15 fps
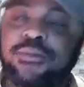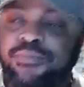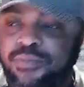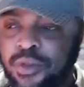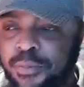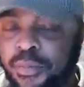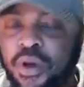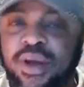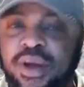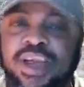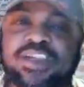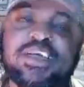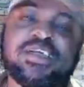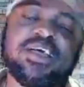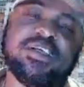Born
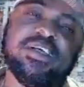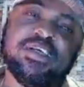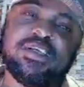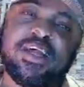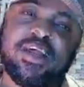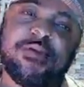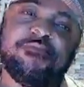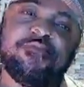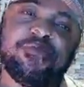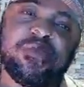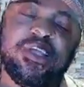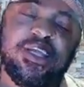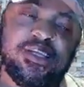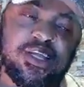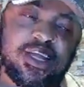1933.
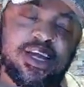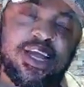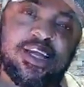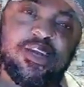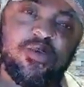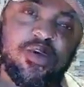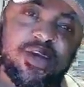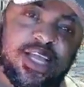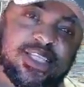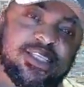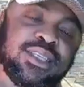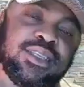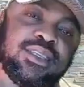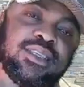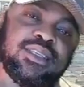He declared the war
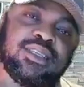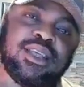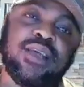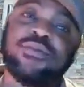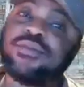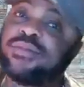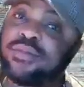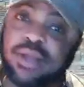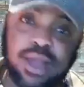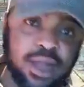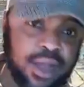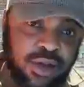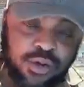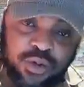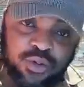1967.
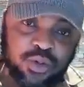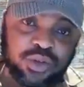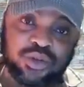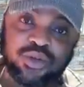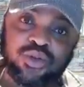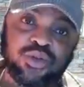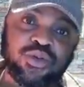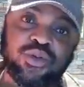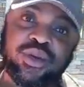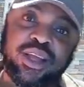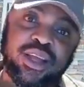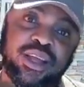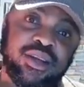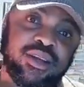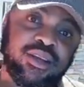How old was Ojukwu
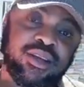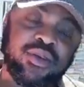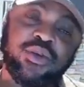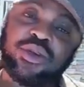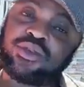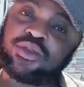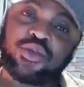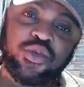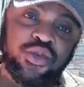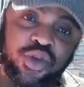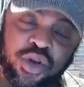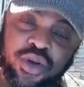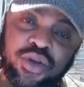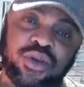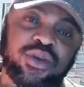then? He was too
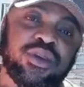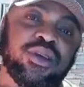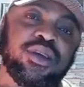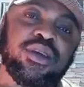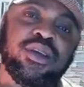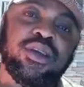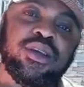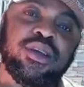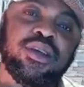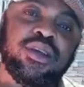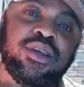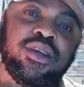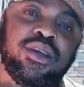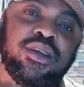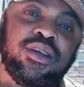young.
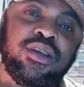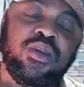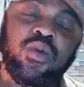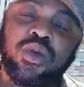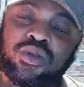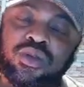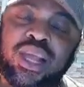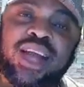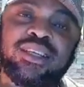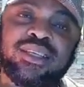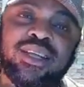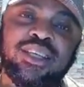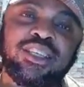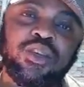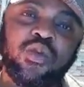That is
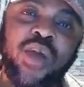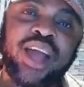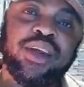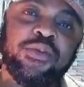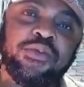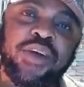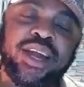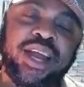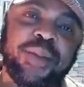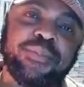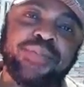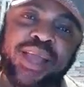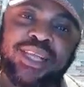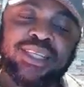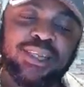the reason why the father
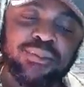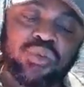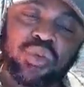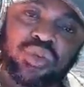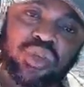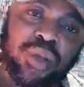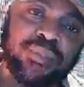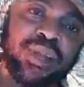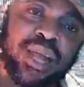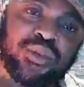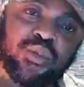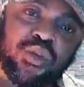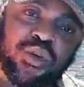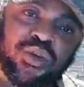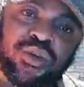begged him to stop
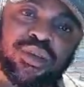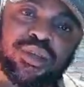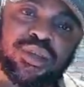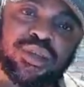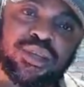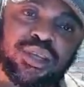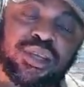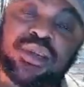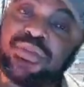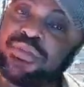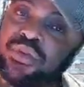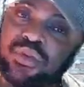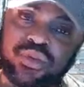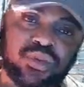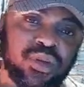that war. He
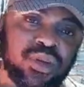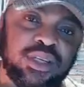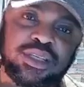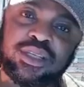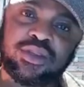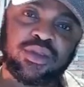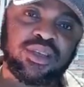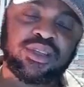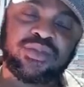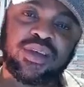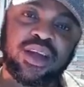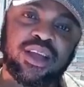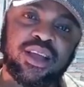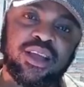refused to listen to his father.